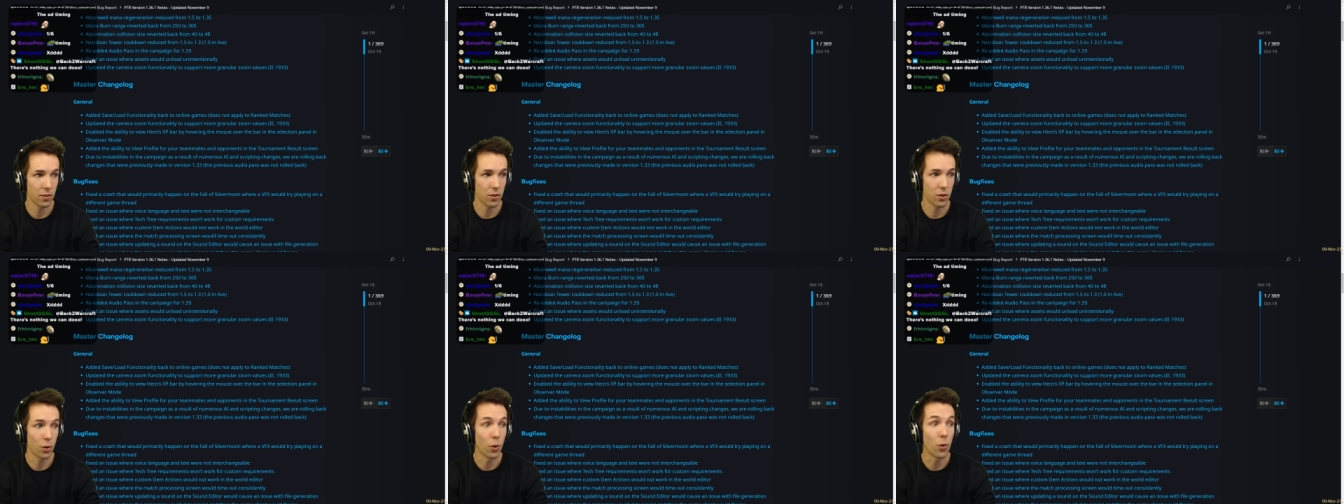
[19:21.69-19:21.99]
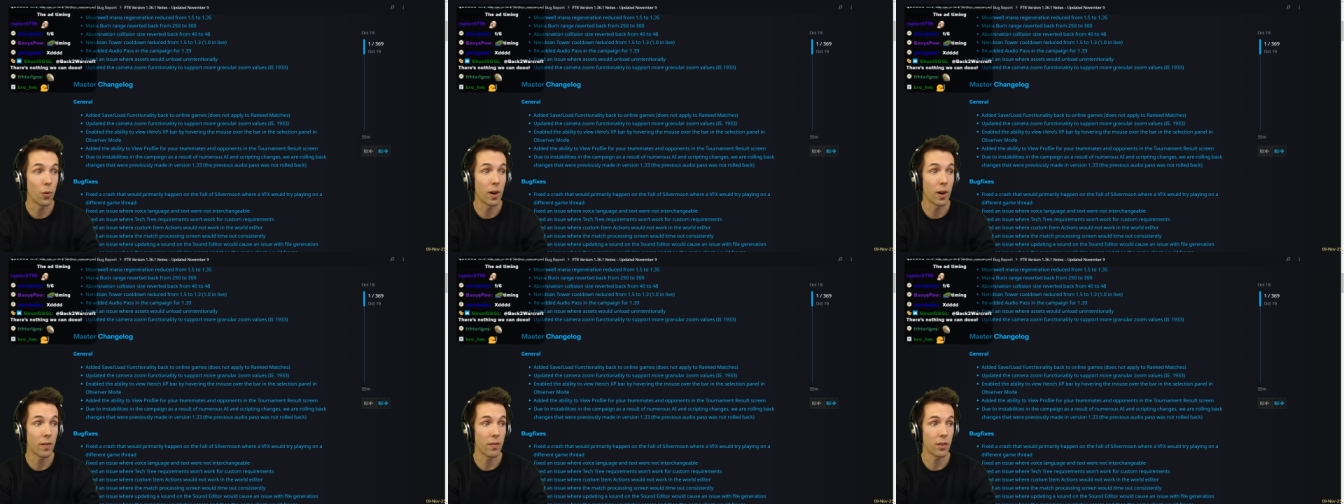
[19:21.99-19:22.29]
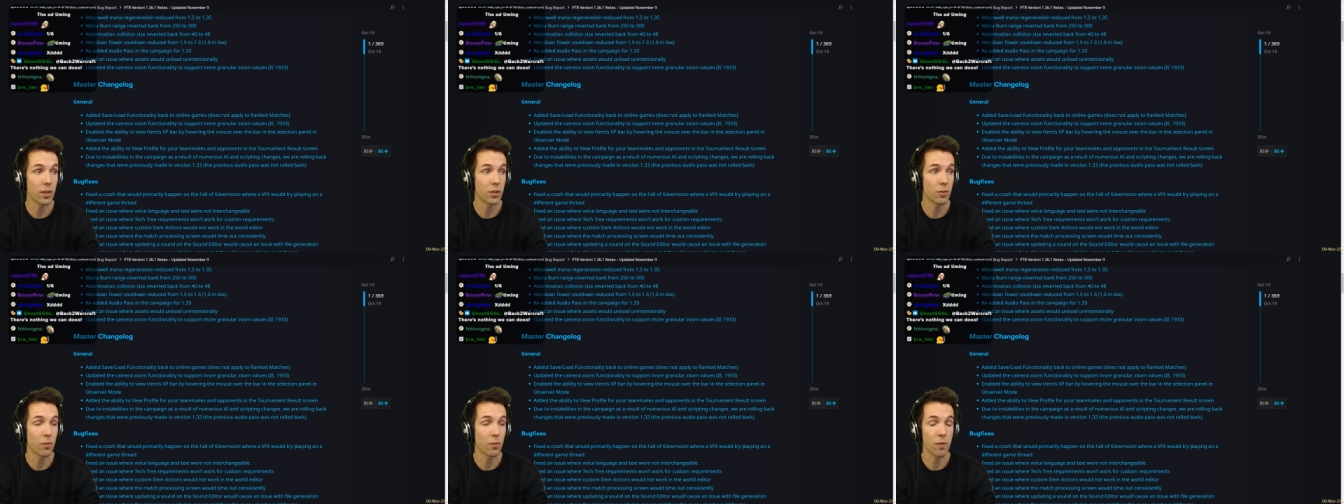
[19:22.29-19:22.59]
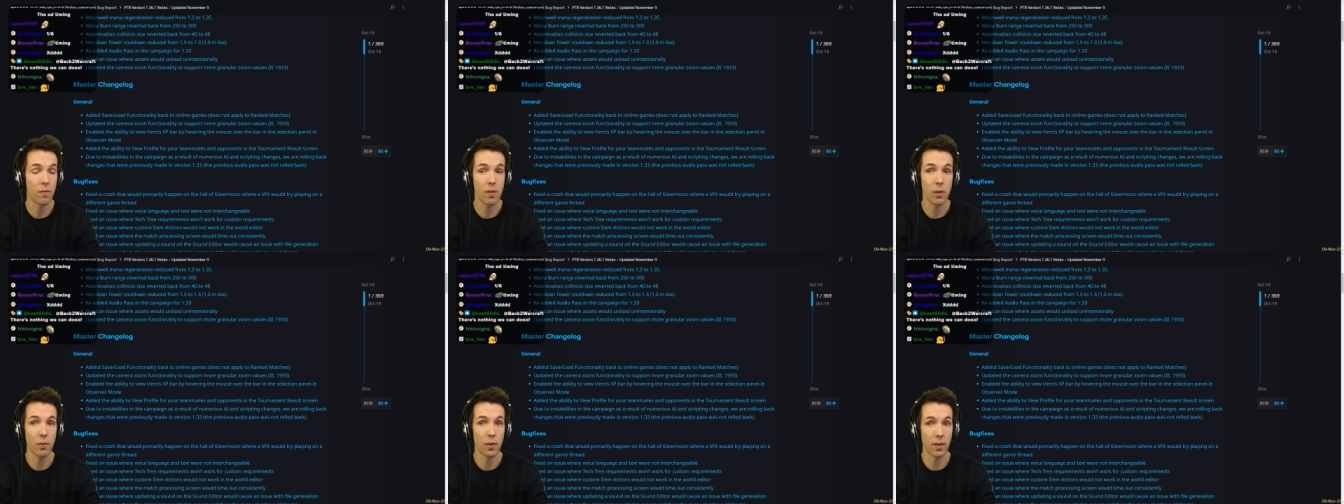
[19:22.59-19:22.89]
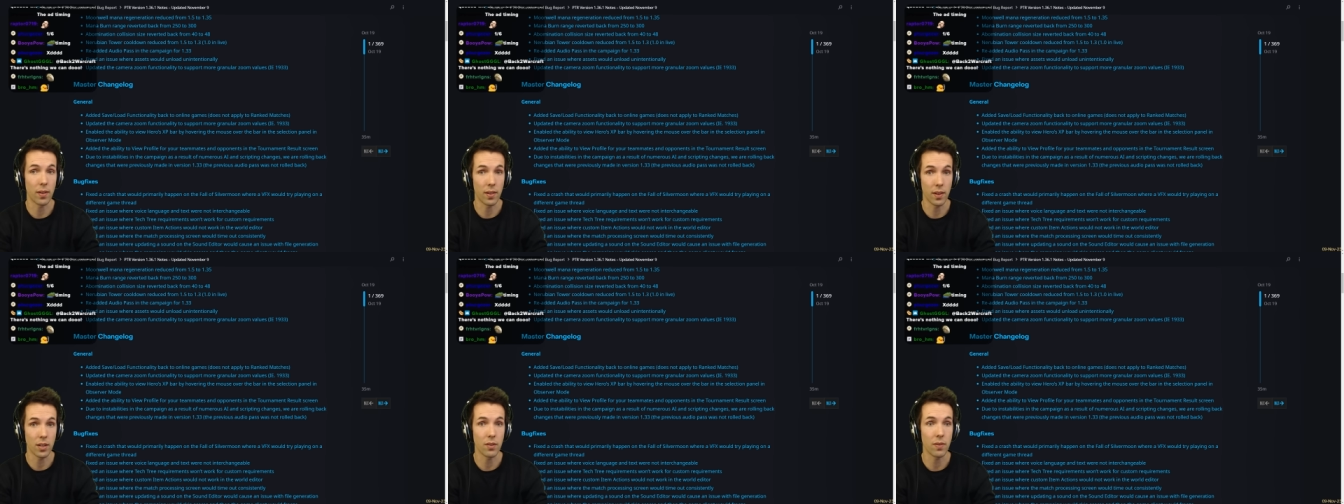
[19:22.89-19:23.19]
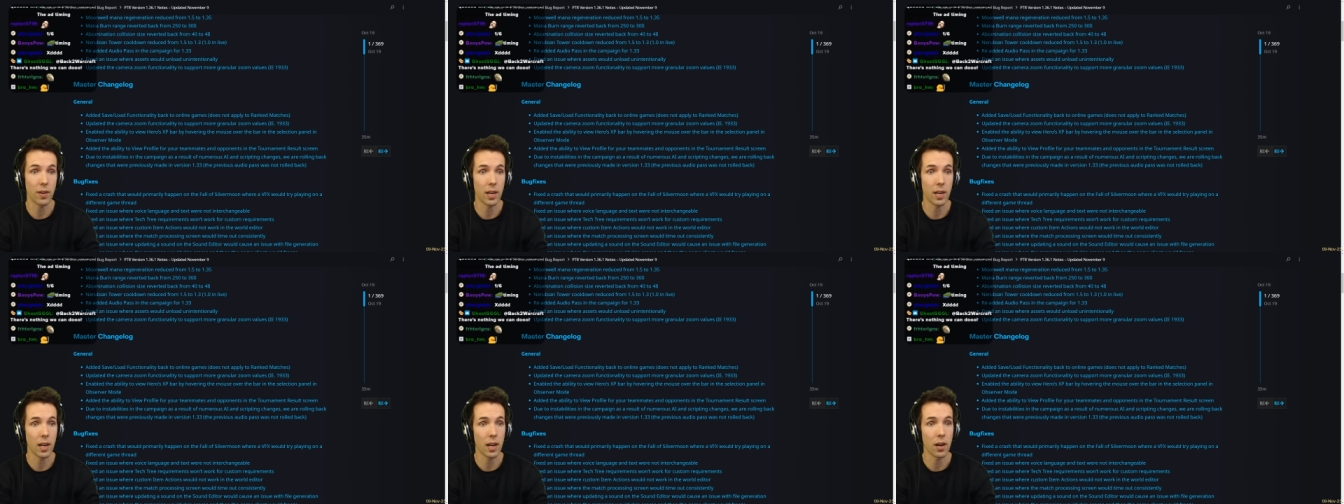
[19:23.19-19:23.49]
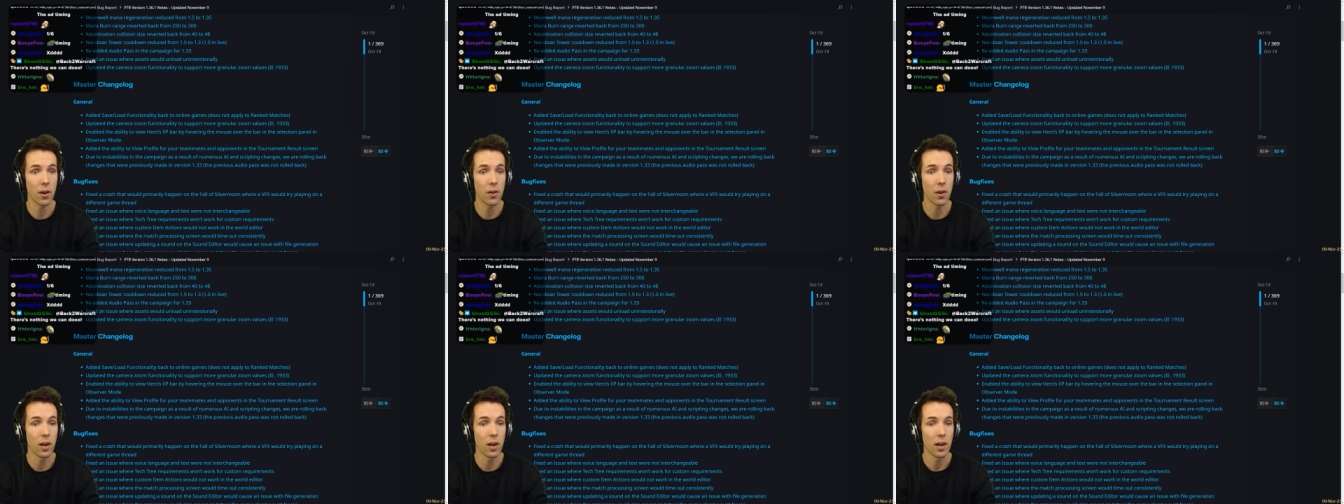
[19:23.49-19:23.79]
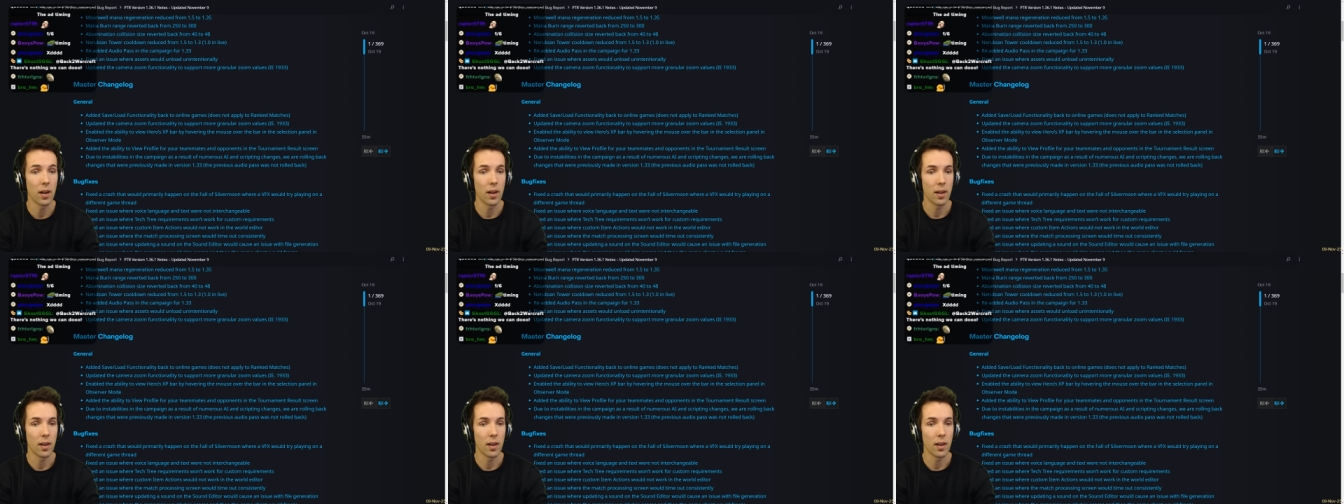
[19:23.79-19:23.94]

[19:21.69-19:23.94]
to whoever is reviewing this video,